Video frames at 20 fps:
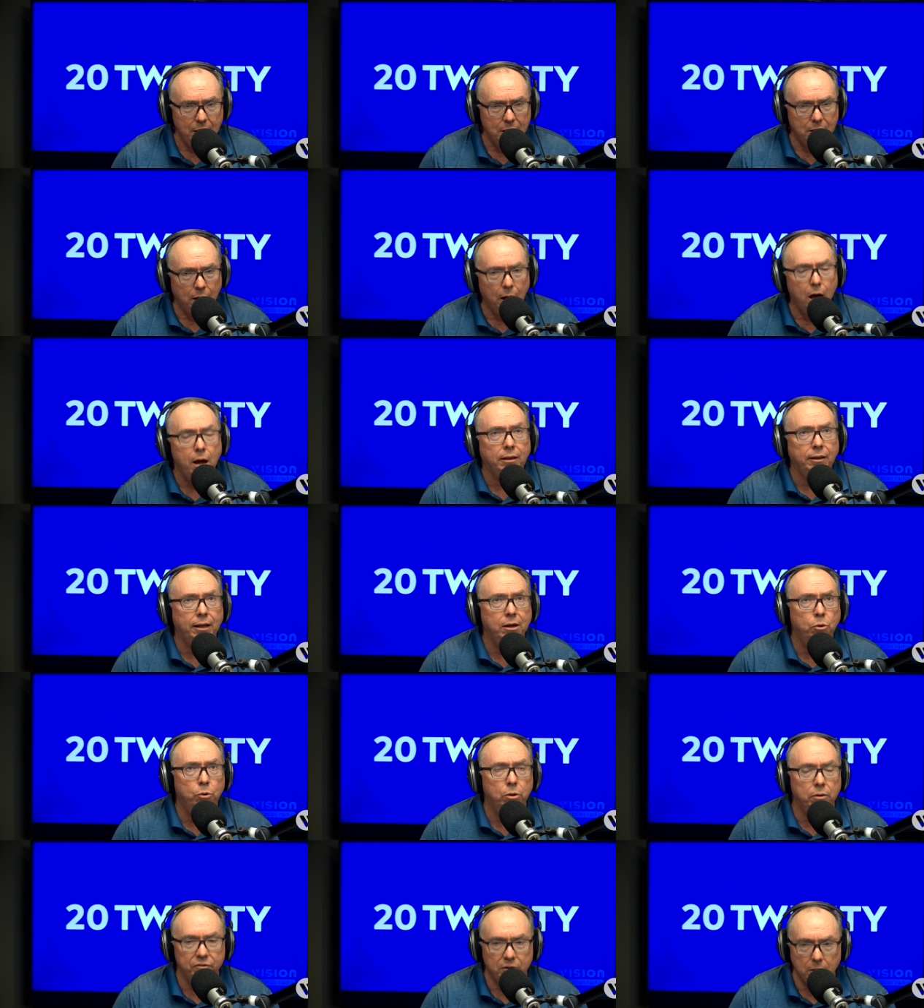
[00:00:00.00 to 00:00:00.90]
the
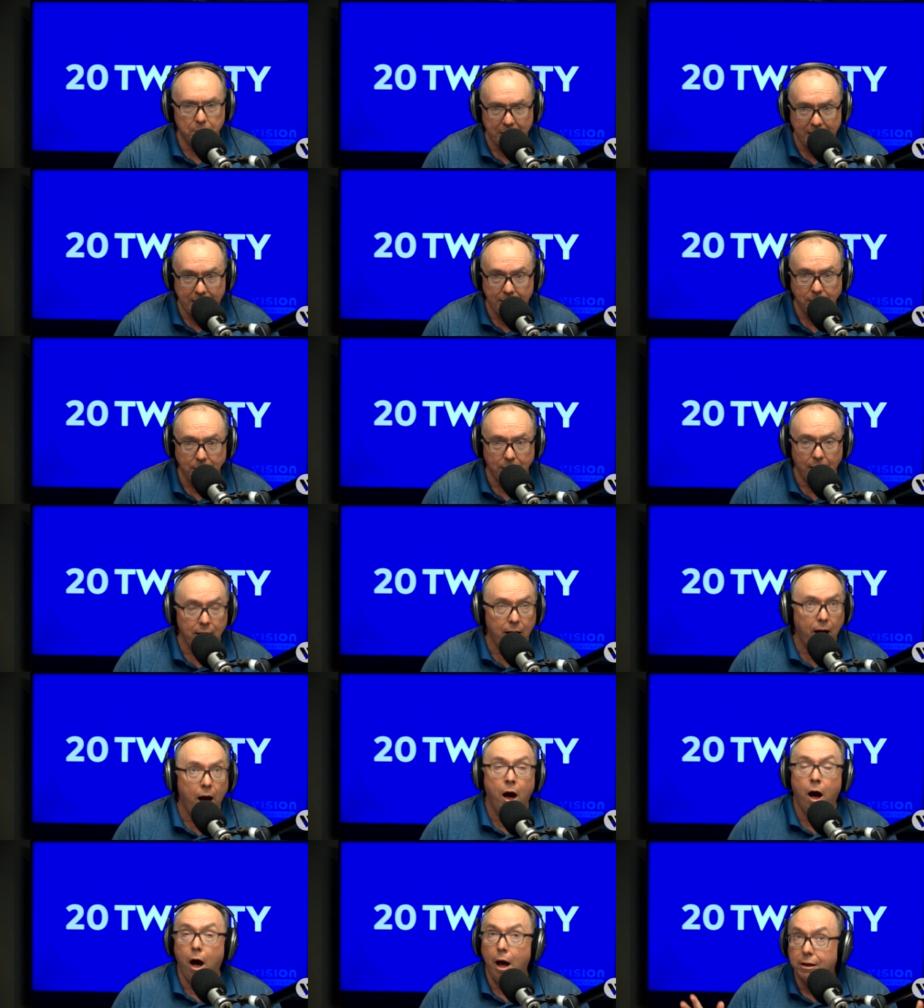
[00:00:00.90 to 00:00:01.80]
likelihood of an appeal,
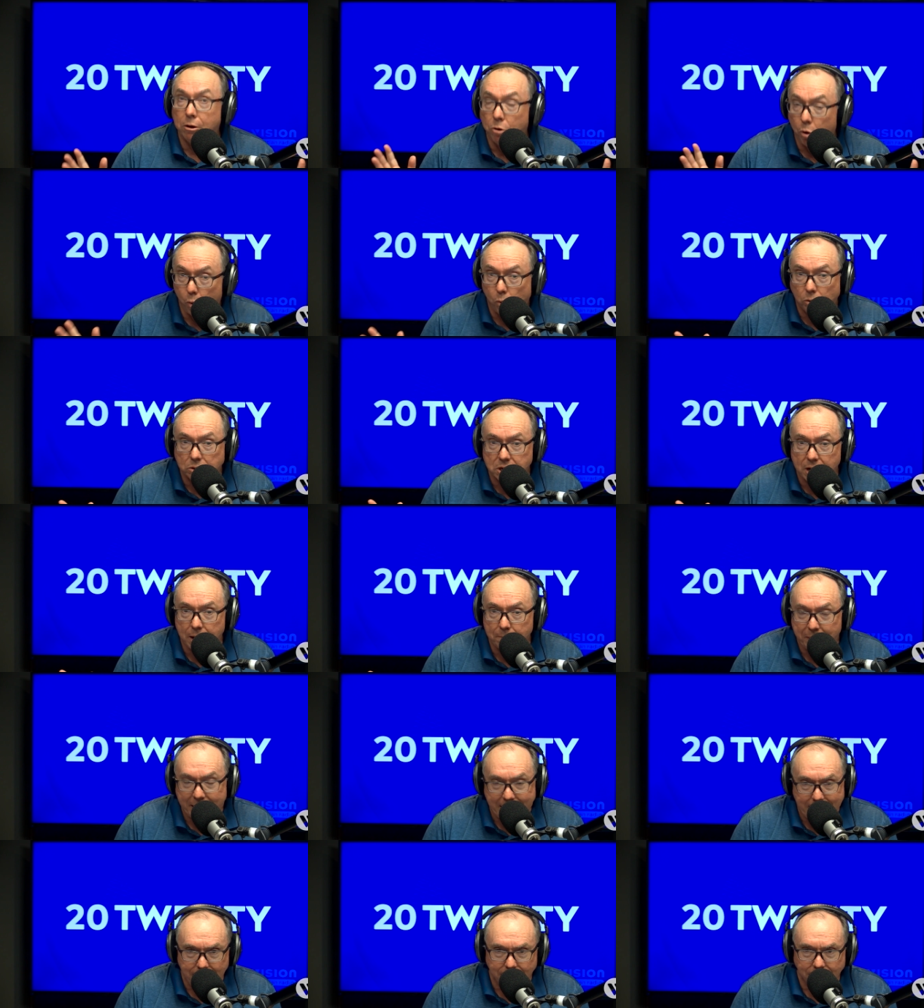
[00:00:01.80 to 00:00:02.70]
a, high court
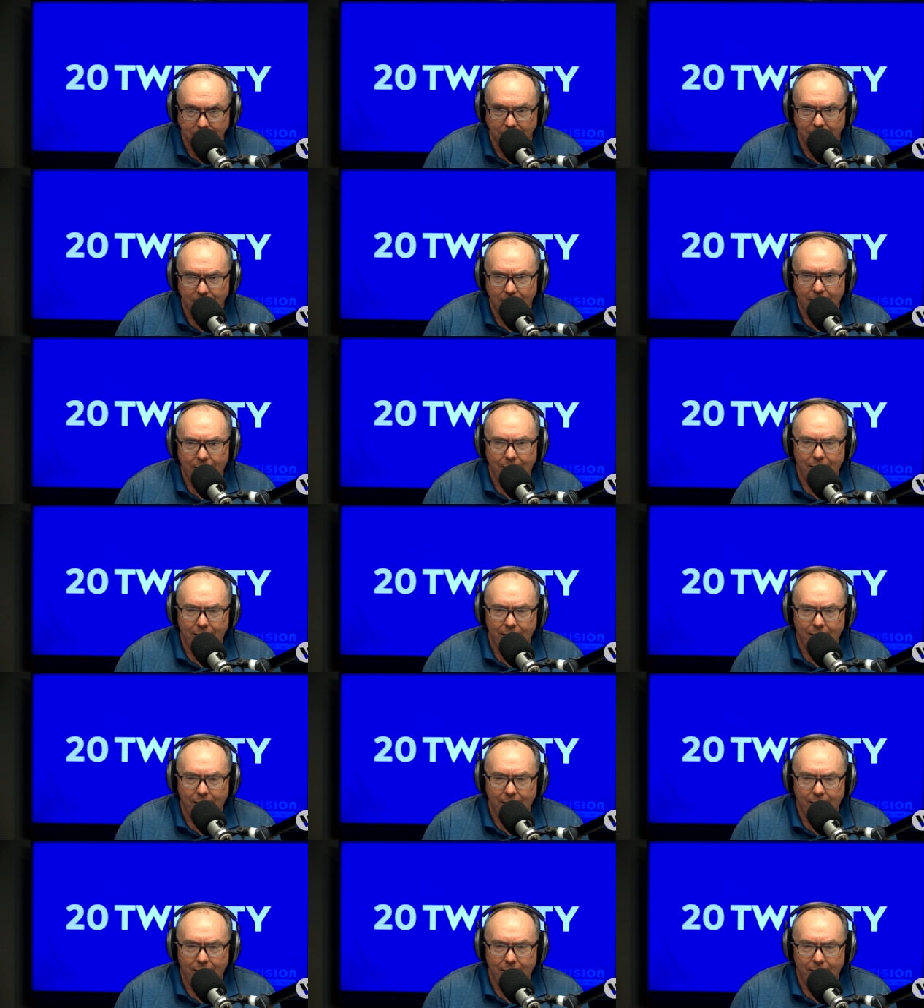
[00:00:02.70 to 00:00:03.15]
appeal.